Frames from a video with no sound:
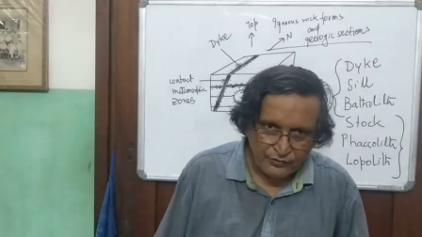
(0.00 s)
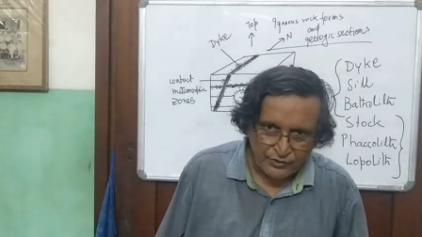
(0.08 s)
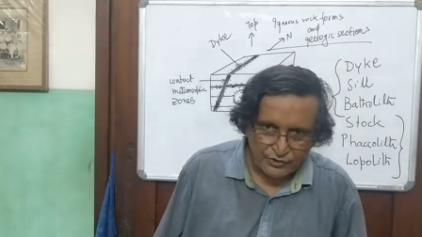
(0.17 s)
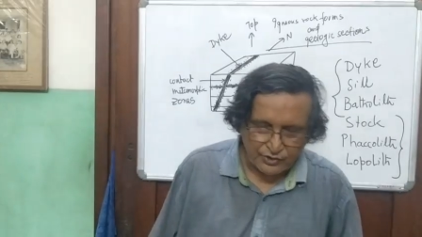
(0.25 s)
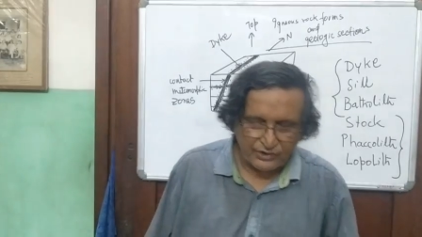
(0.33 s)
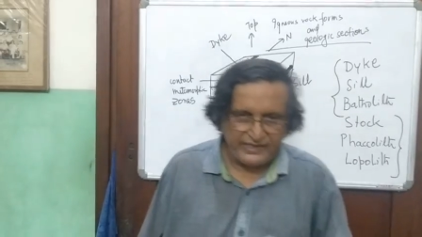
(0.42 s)

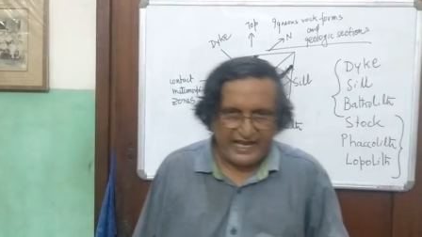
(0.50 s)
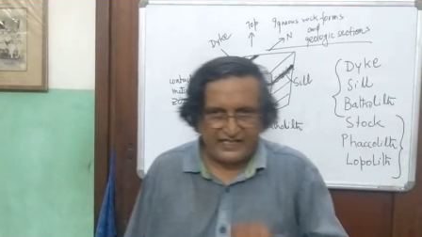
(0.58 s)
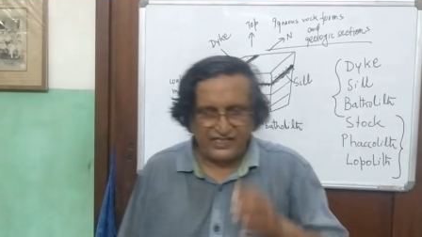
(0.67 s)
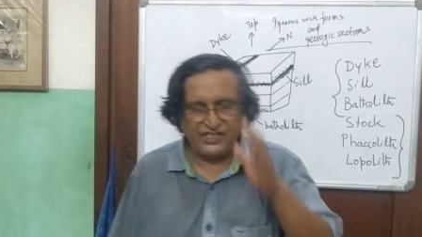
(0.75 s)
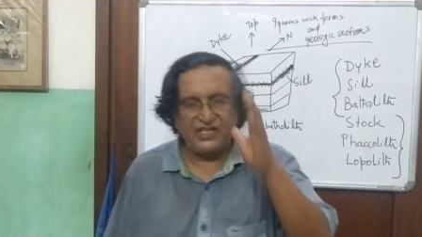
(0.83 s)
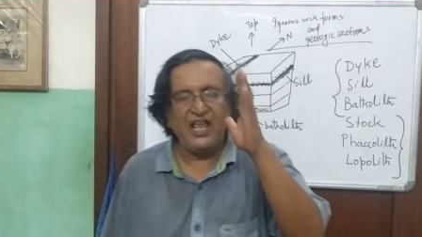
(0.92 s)
So
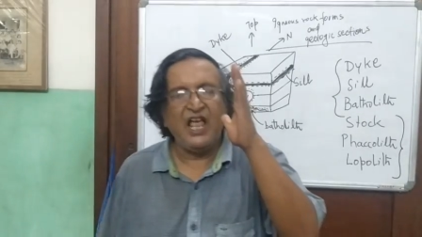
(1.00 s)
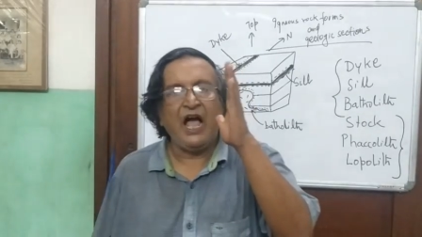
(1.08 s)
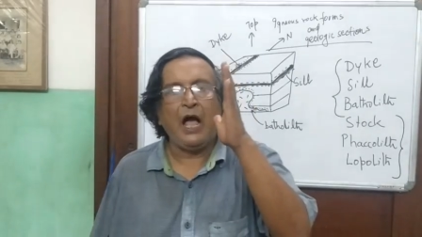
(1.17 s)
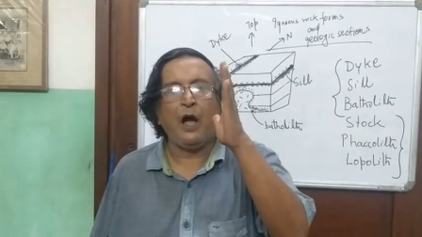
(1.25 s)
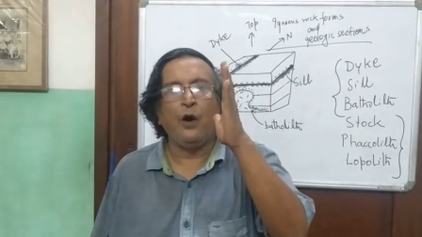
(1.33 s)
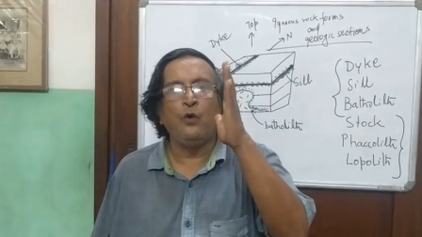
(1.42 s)
that's
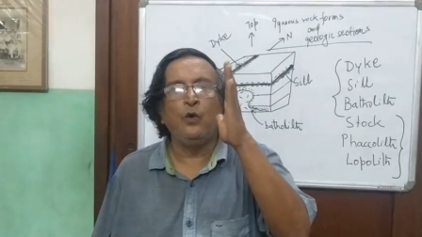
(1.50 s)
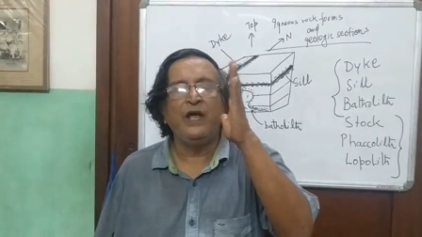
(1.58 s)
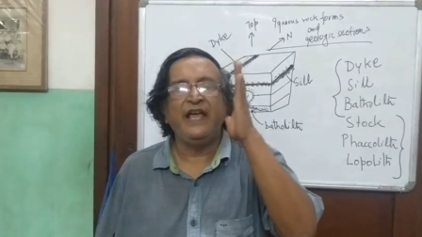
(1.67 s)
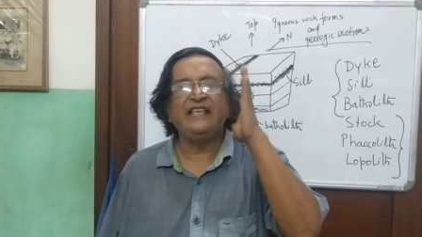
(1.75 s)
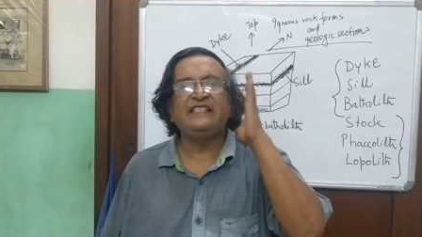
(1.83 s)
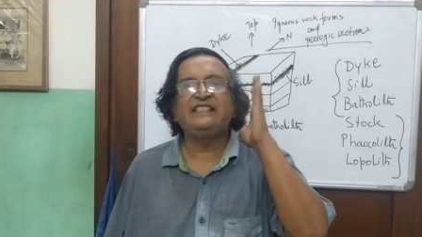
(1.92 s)
how
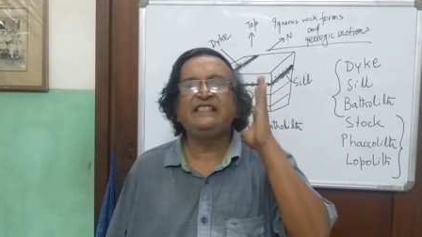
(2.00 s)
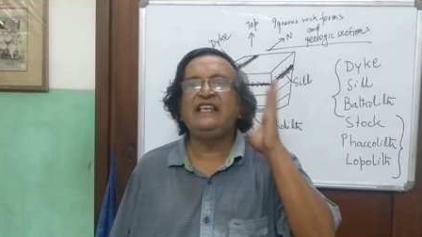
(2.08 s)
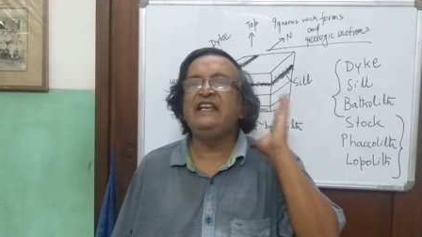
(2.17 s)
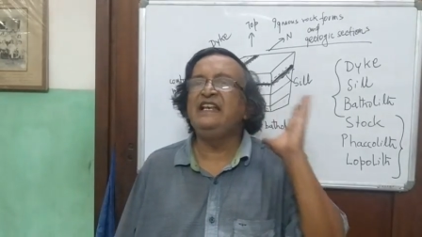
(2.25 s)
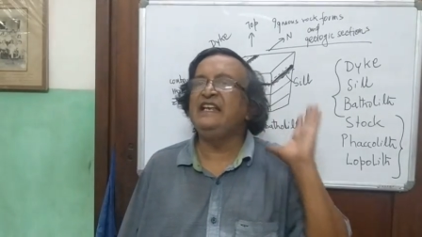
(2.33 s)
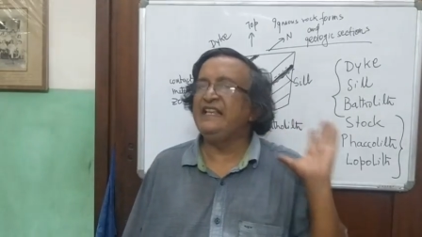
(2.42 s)
a
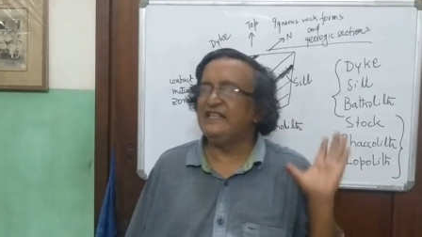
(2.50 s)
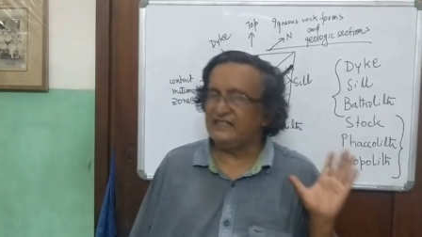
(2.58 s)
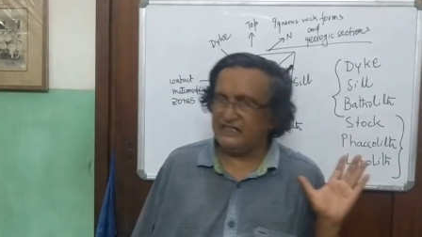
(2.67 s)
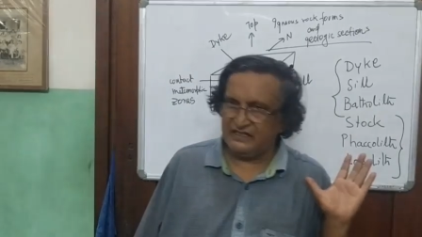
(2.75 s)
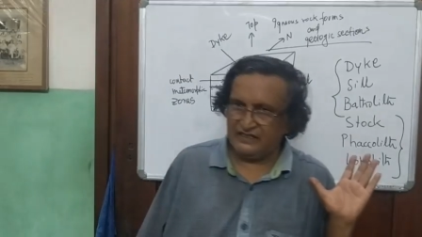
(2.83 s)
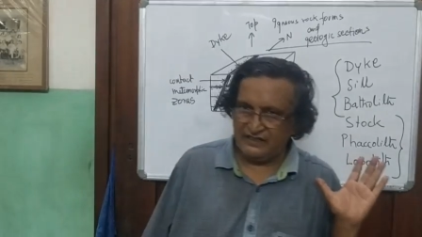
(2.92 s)
sill
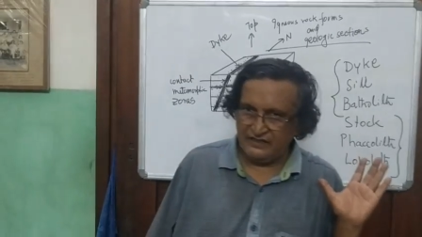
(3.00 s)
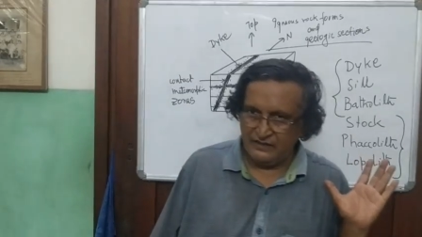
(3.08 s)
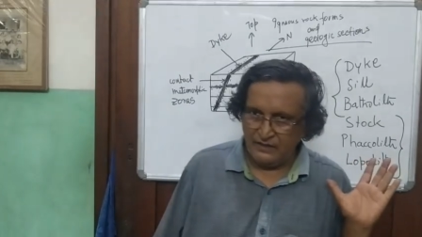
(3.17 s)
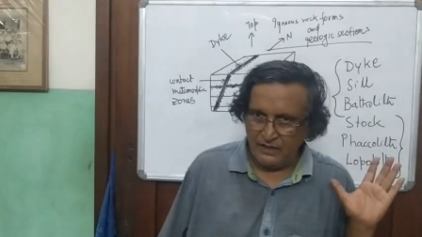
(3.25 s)
is.